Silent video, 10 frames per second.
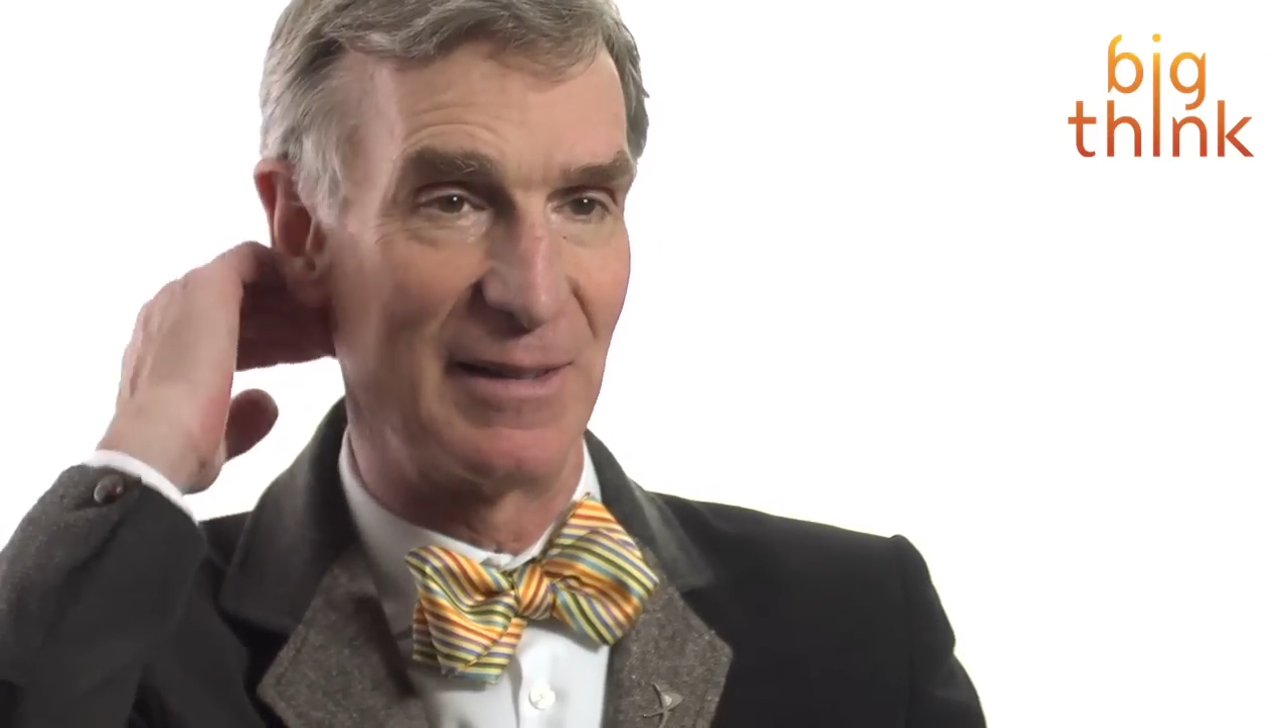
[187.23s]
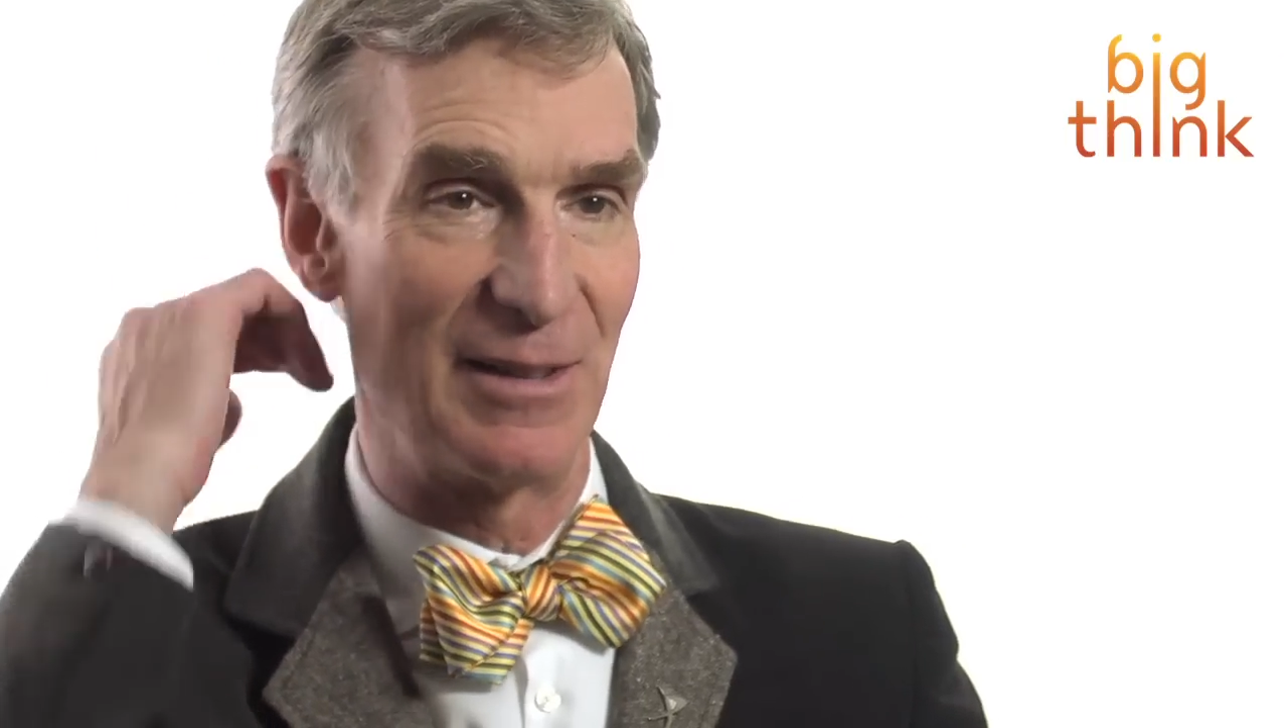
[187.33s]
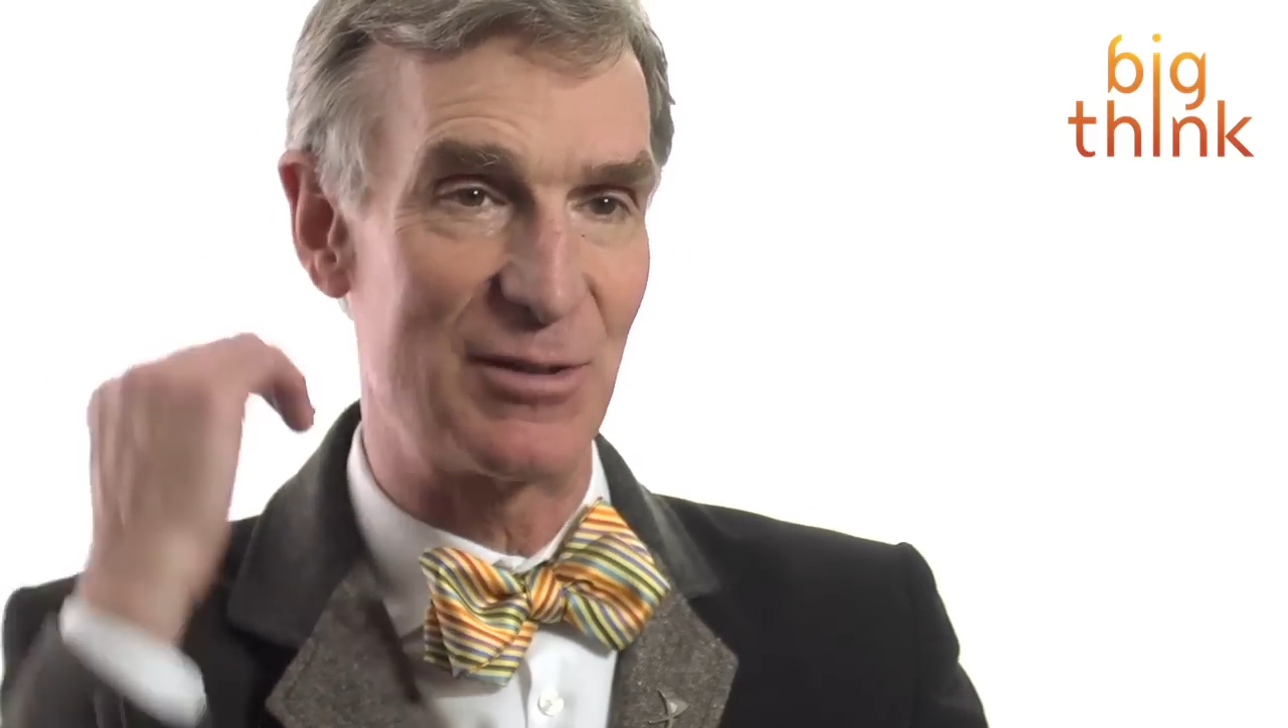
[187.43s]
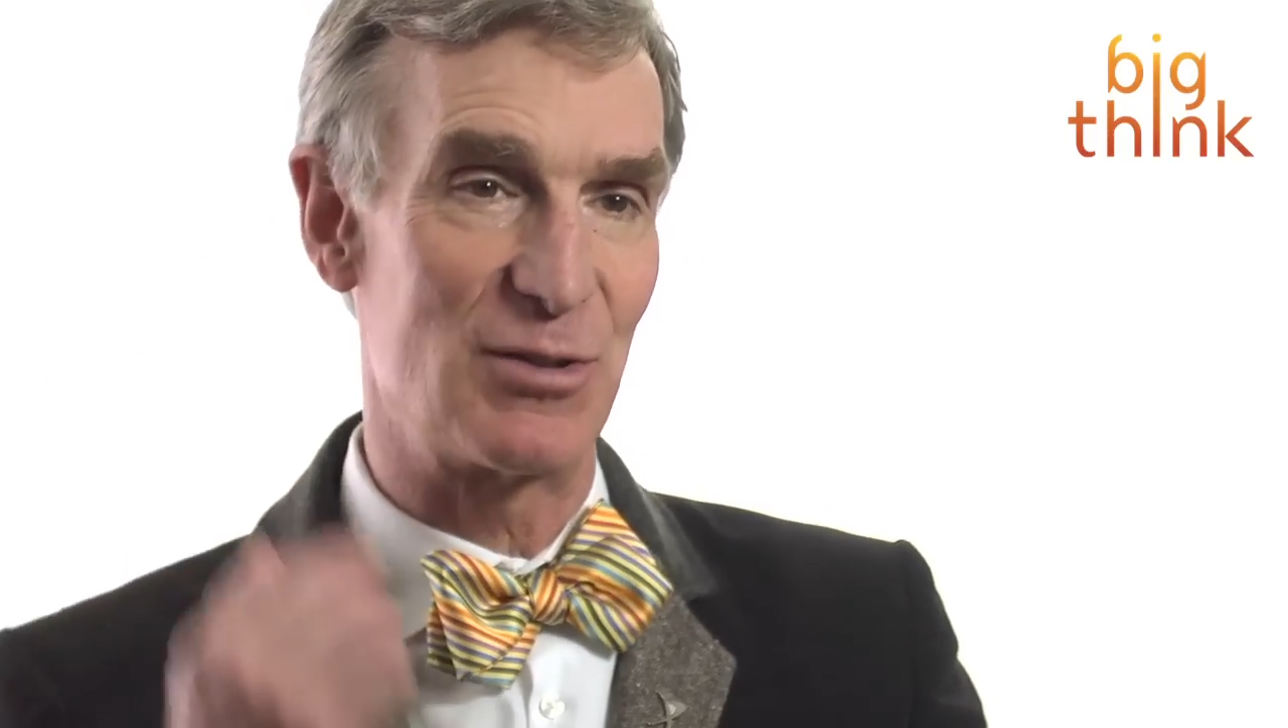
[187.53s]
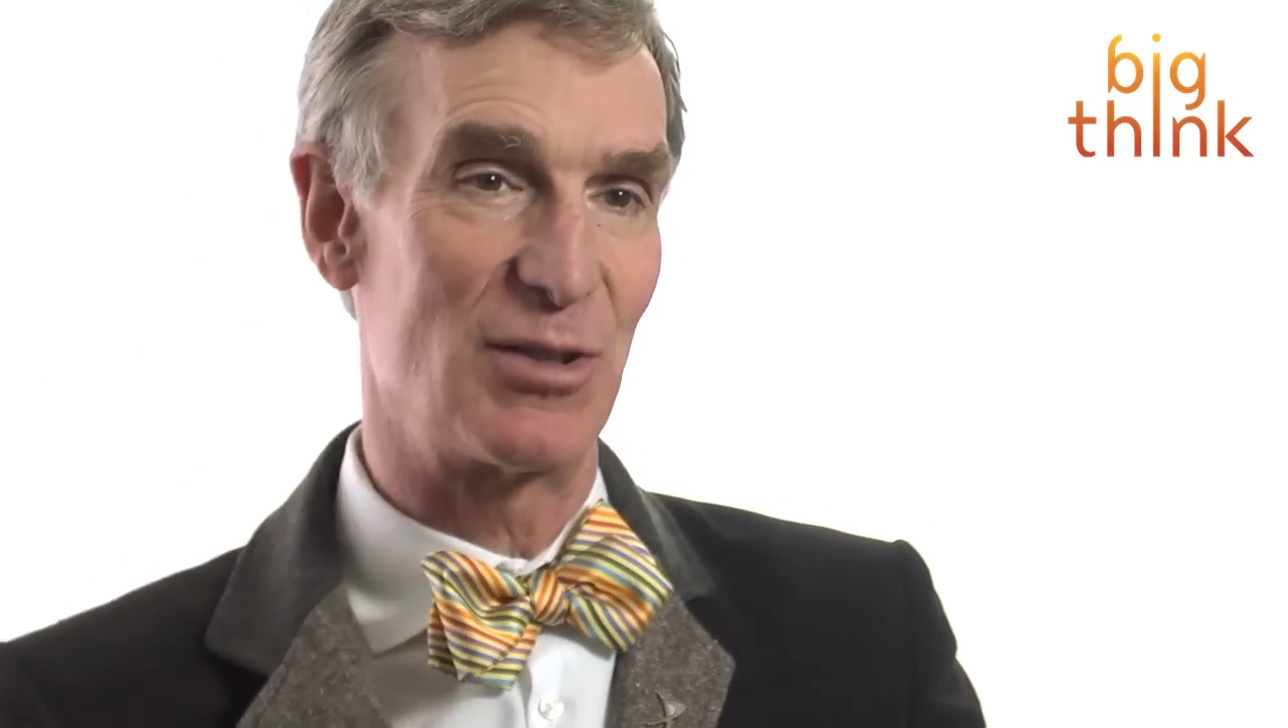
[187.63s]

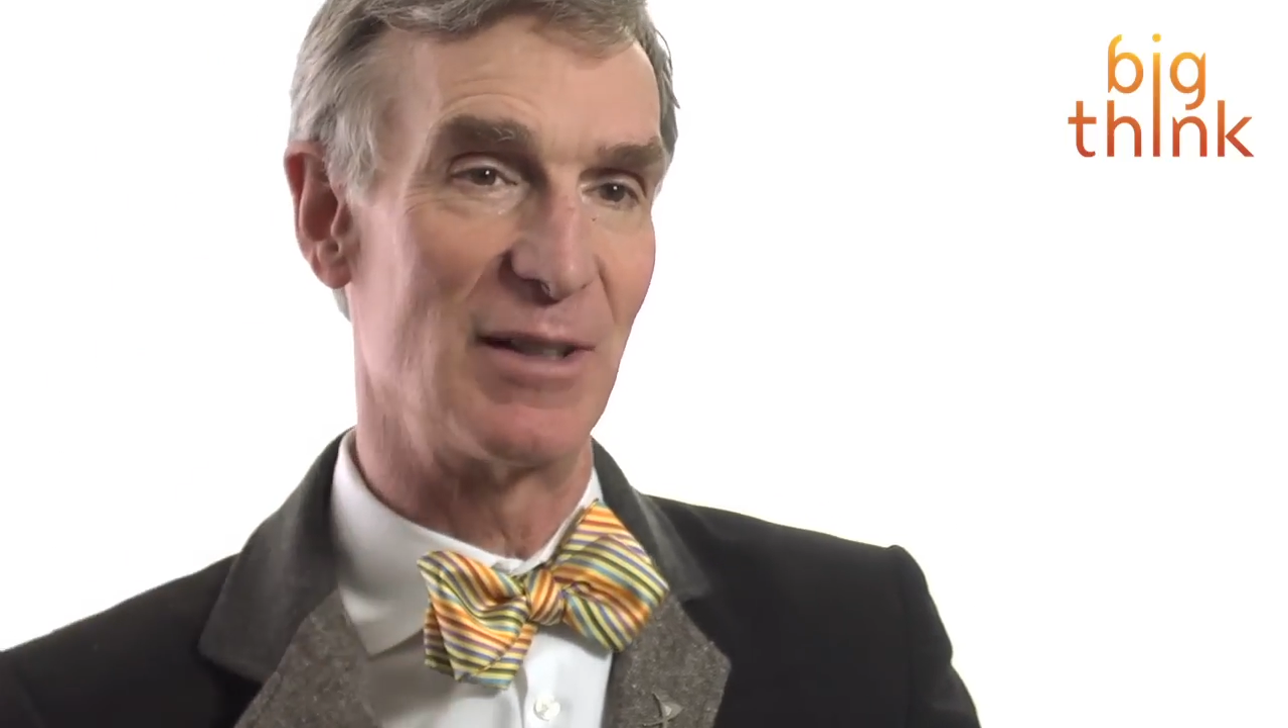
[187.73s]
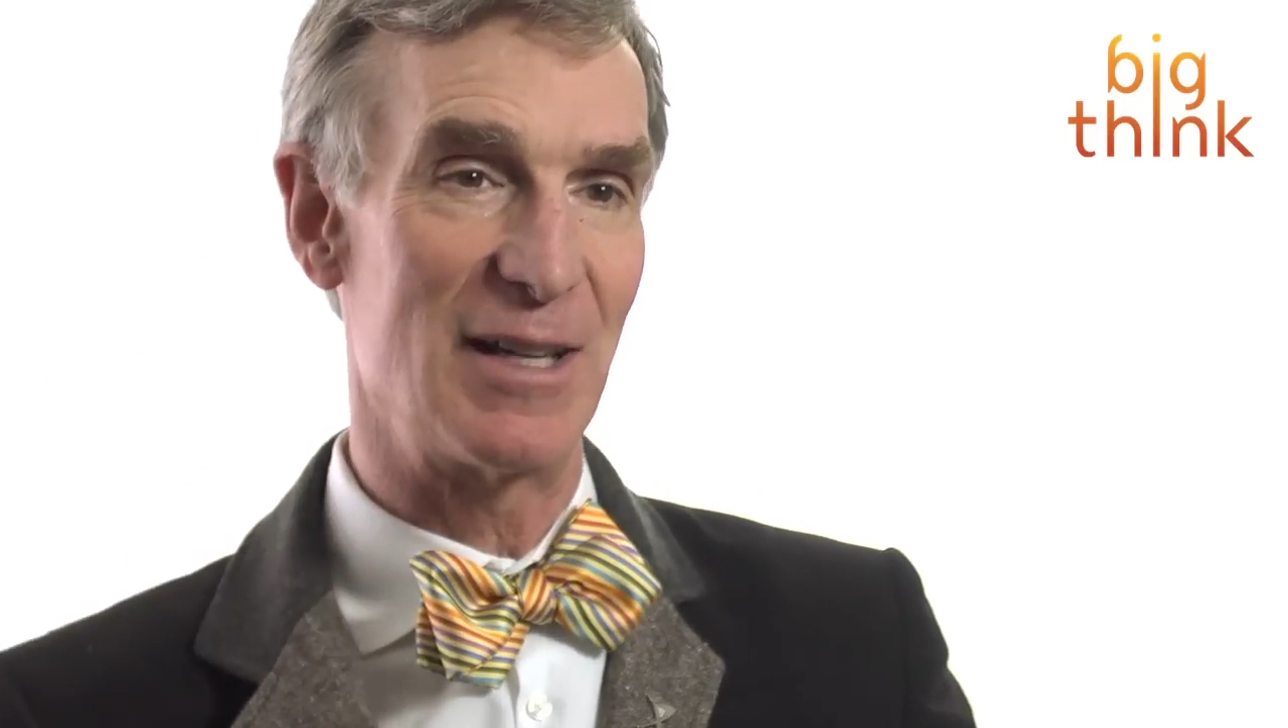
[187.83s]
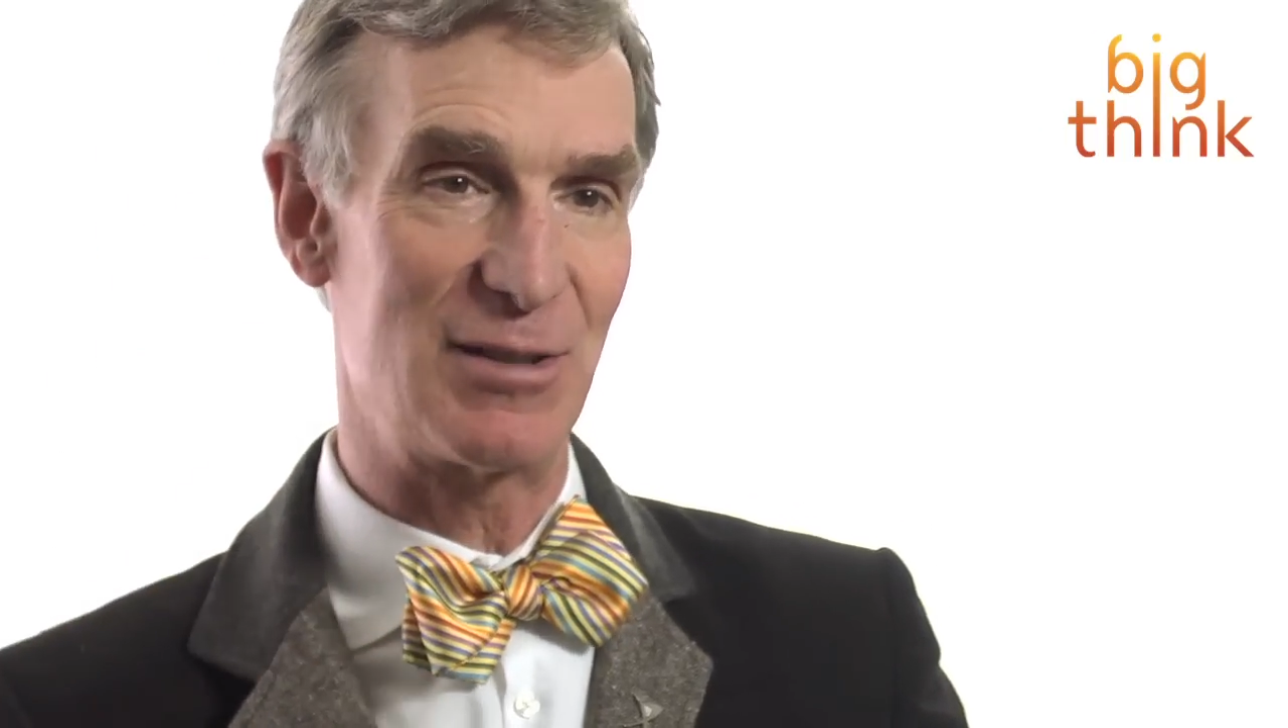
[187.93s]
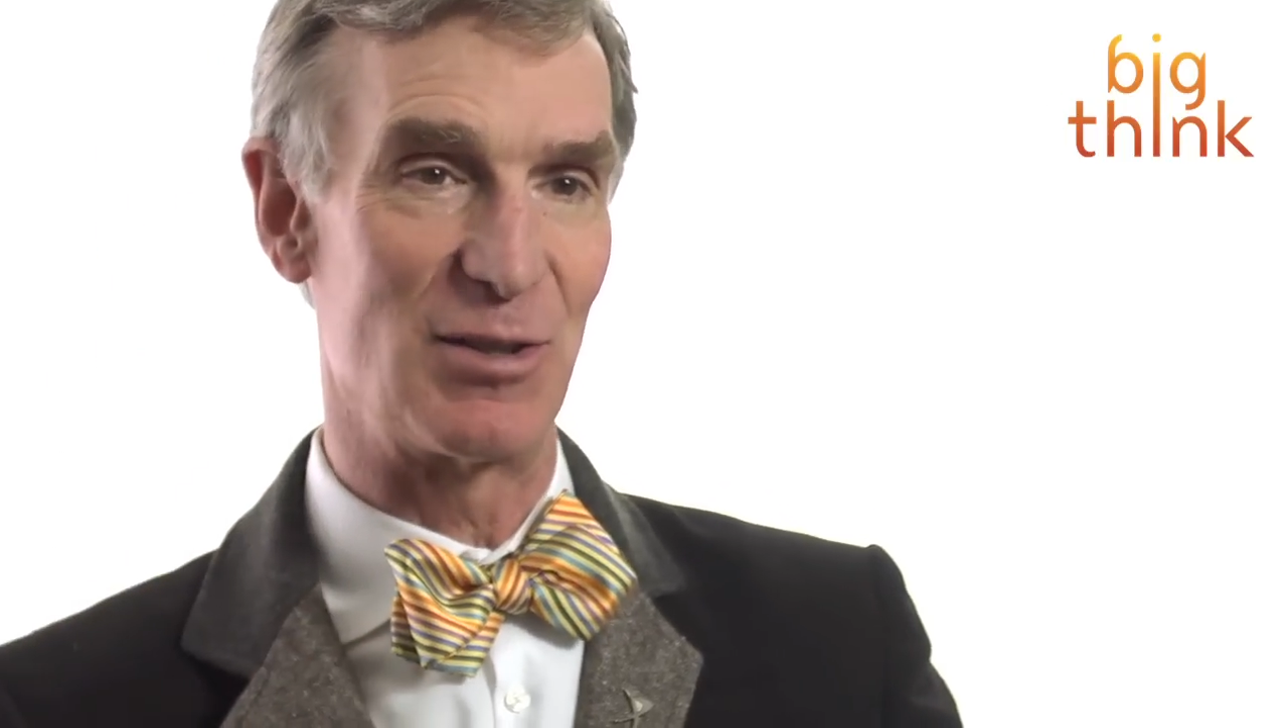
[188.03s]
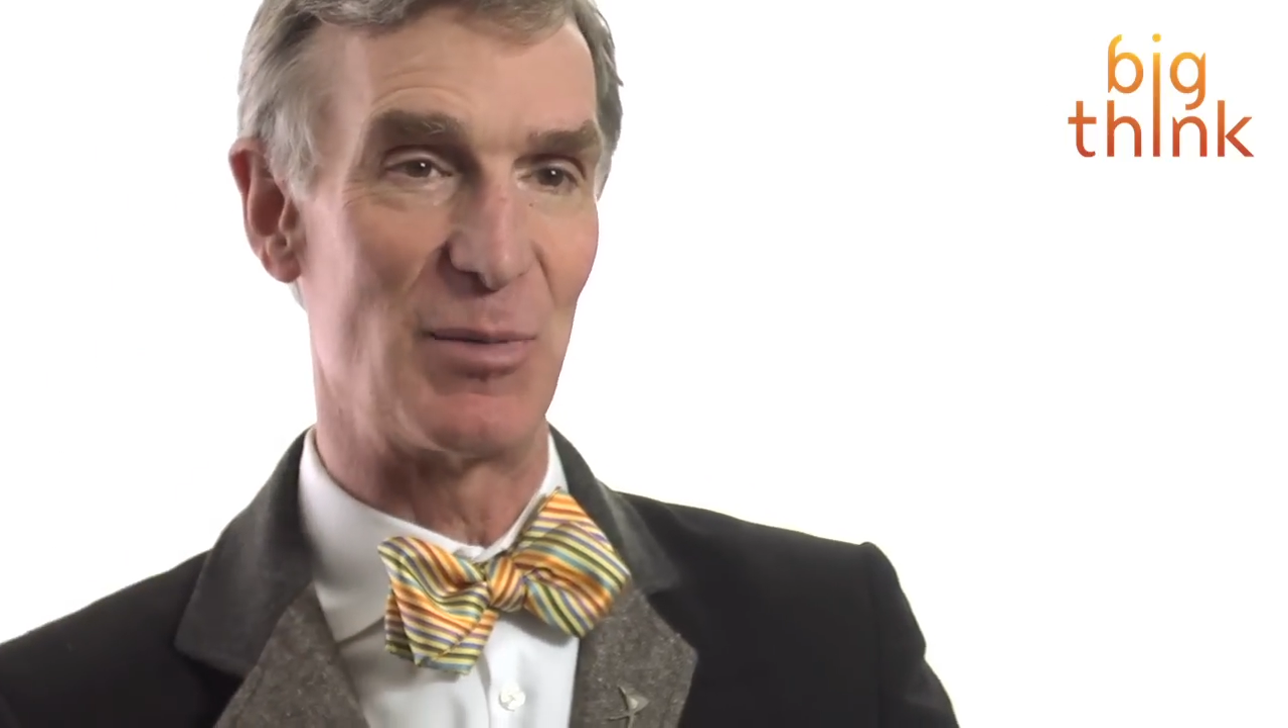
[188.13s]
this is a
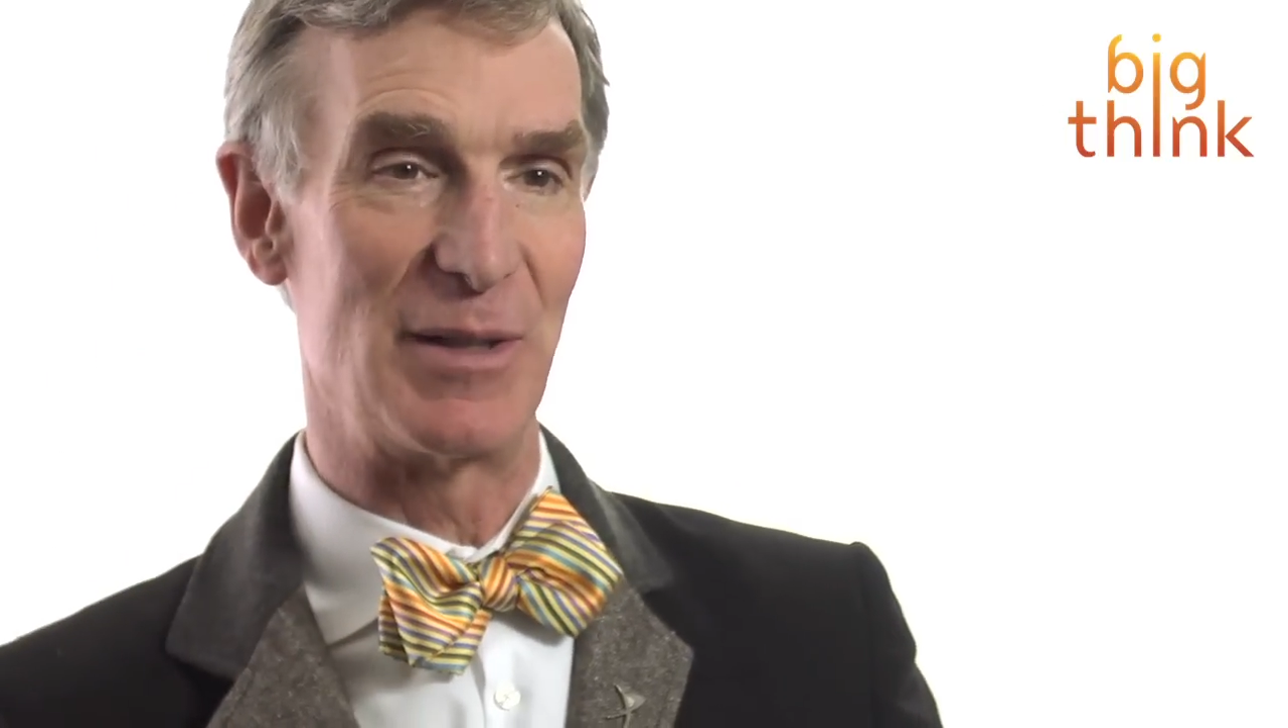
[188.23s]
lesson